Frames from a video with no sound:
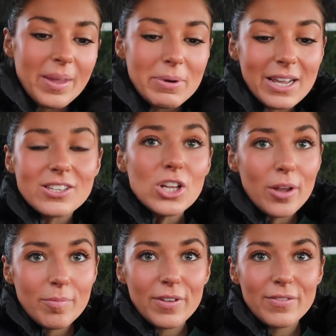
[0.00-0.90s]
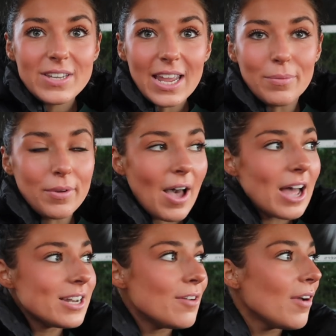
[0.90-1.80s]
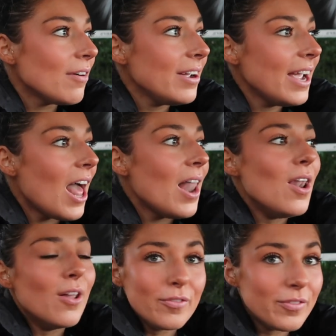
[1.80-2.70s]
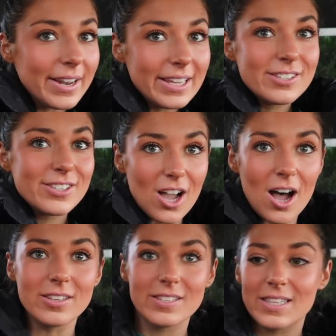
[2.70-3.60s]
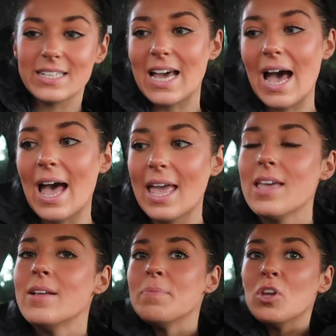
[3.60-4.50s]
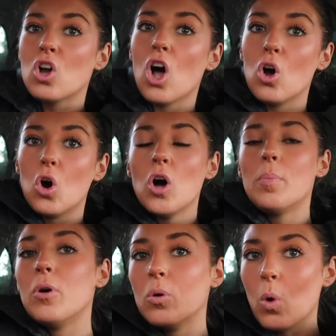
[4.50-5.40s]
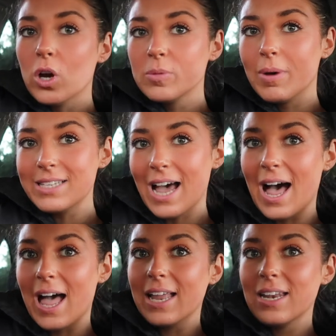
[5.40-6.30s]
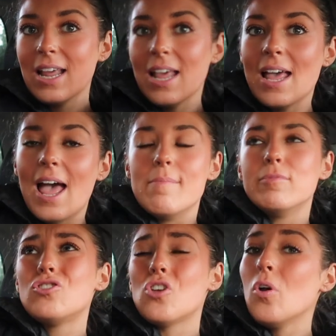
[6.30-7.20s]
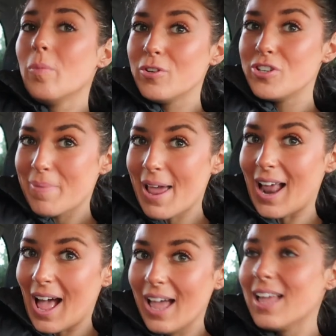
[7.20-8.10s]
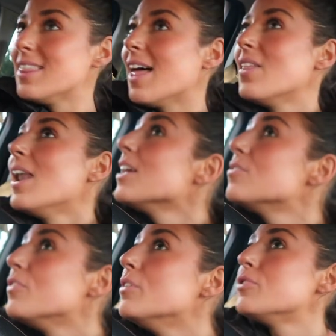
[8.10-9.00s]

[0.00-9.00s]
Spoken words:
But it's 9:15 and we've had a very lovely start to the day. Got up, washed my tan, so much better than the last few